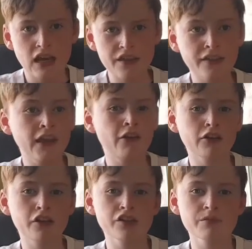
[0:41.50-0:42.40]
I think here
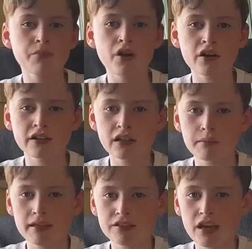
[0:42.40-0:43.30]
at Goodison Park, it'll
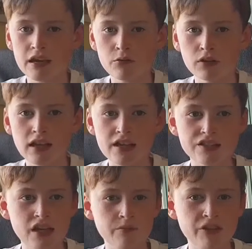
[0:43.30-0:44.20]
be a tight one.
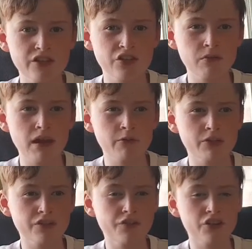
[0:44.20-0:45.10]
Last time these two met, it
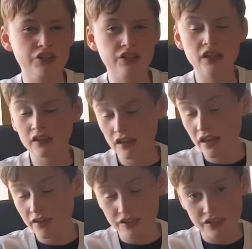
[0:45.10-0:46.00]
was the first day
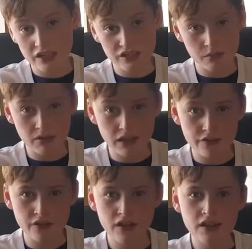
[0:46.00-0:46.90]
of the season, I
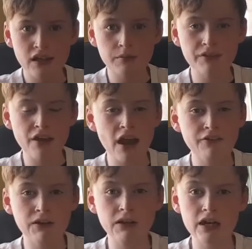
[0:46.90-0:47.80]
believe. I believe
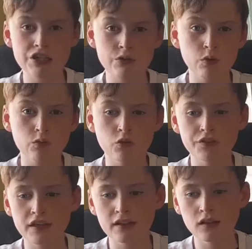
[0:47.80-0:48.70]
Everton actually
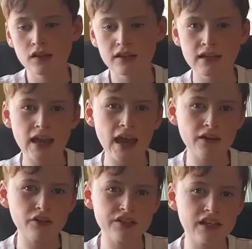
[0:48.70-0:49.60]
won 1-0.
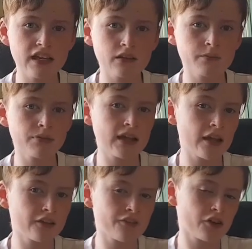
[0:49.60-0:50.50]
I'm going to say I'll
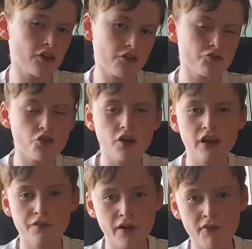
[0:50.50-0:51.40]
play it for another draw
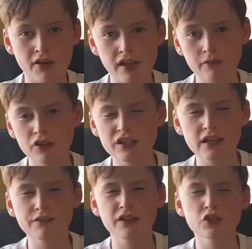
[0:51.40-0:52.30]
here for Everton. I'm going to
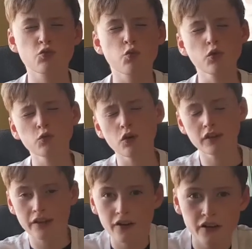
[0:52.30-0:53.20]
say I'll finish
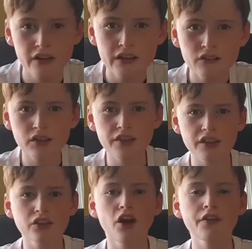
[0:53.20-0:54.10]
1-1 here. And I
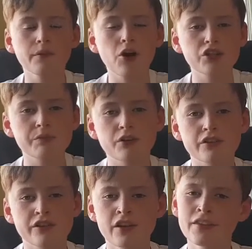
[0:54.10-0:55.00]
think Tottenham
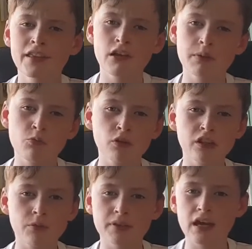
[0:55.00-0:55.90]
Hotspurs, they'll be
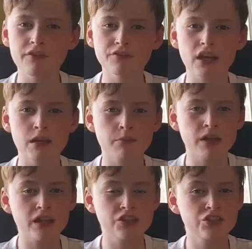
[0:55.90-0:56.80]
1-0 up at half-time
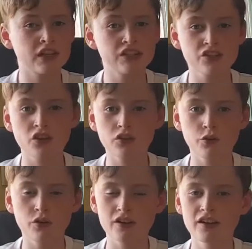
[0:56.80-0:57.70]
by that cheat son
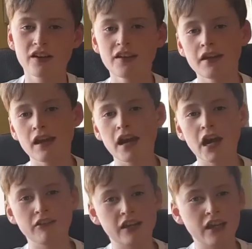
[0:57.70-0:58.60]
over
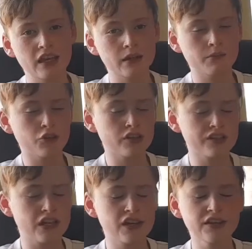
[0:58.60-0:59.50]
Harry Kane, I'm going to
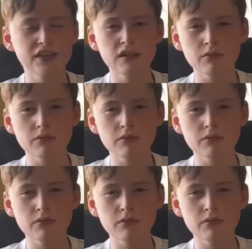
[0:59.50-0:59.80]
say.